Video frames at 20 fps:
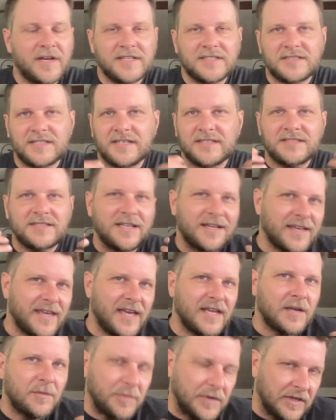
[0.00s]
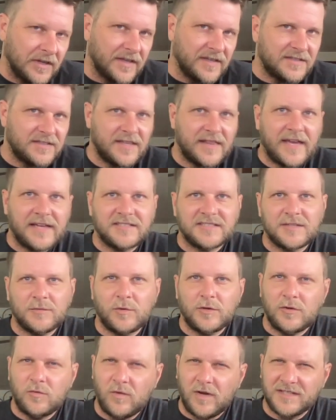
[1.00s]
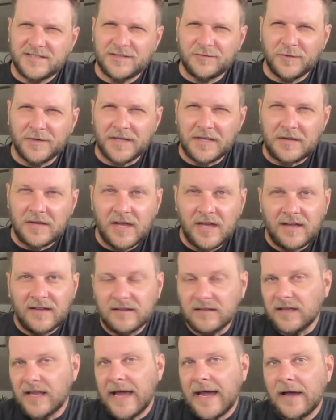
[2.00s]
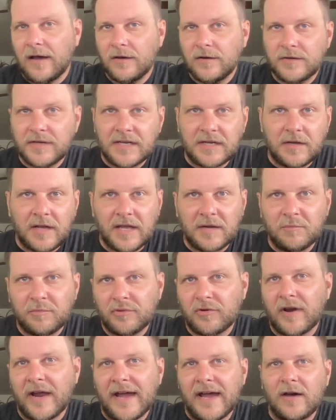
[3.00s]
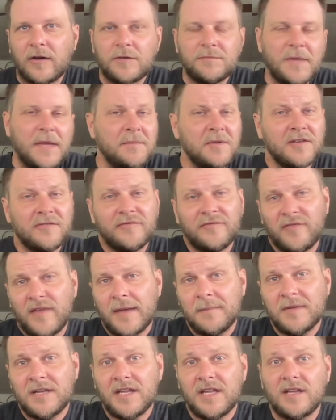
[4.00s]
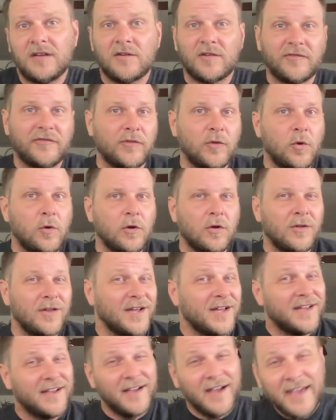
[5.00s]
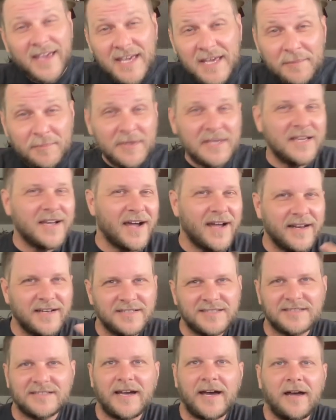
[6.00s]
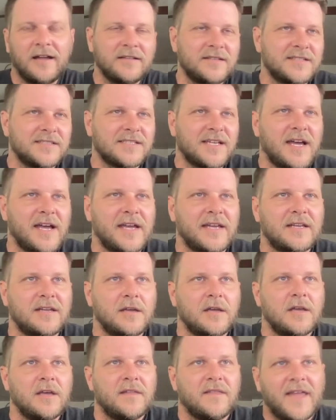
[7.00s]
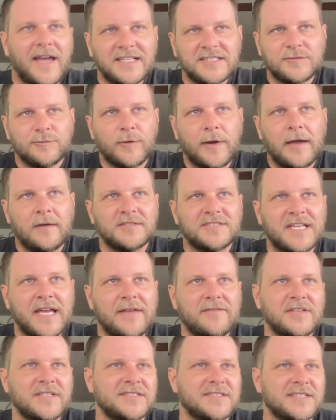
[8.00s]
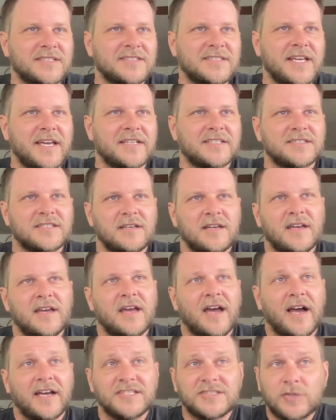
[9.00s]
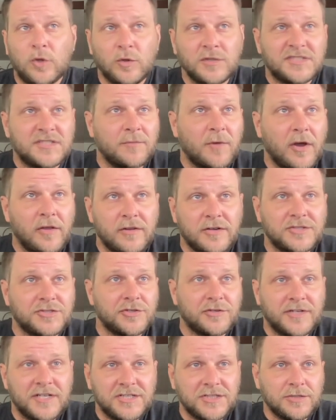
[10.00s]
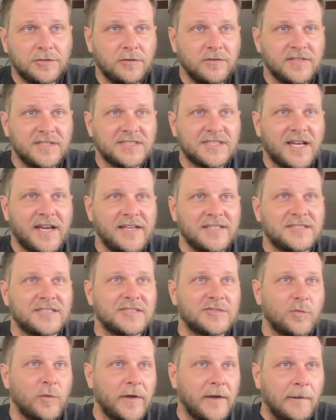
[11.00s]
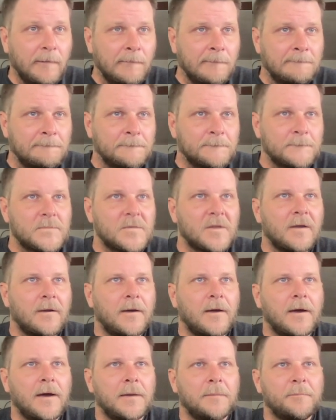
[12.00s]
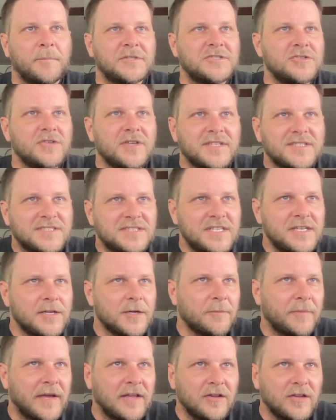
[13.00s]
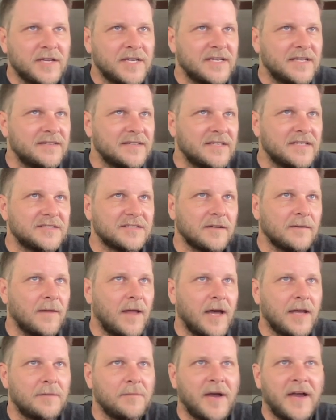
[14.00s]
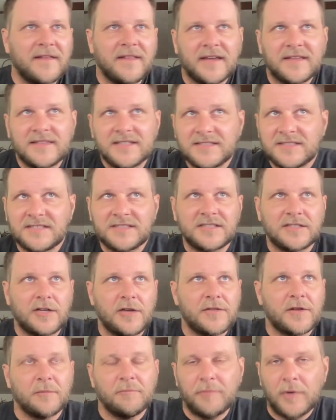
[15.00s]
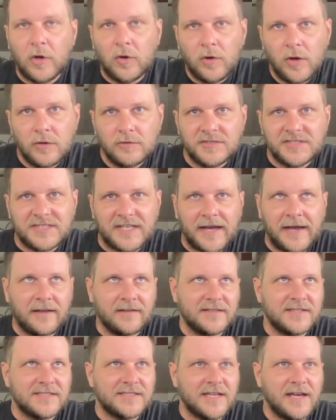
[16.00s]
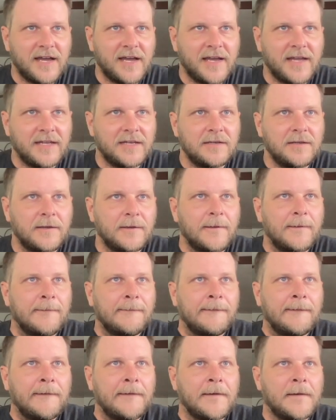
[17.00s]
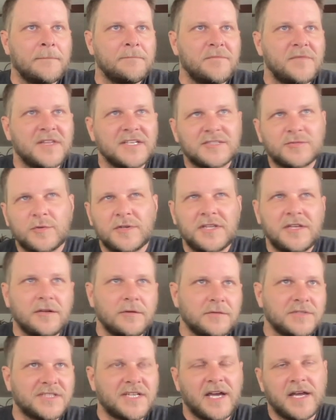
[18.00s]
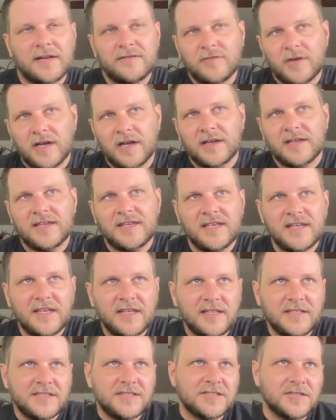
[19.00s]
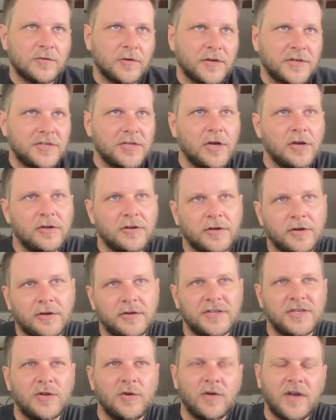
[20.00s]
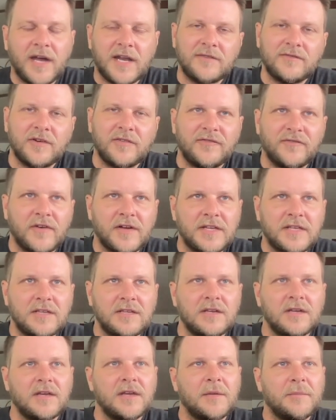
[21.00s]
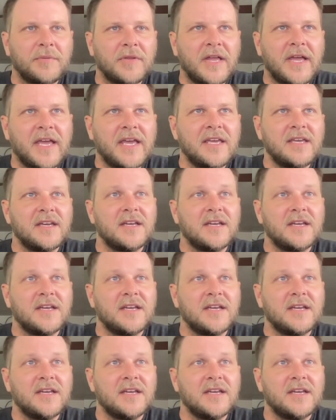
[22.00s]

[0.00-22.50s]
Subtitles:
It's again, appealing to that someone who wants a really loud and proud, maybe a feminine or floral, a hippie kind of style design. That's where I was having success. I sold some other traditional designs as well, but you can see here by looking at these, a lot of mine, like this is another boho style design. This one here was kind of a kids or younger, kind of a funny play.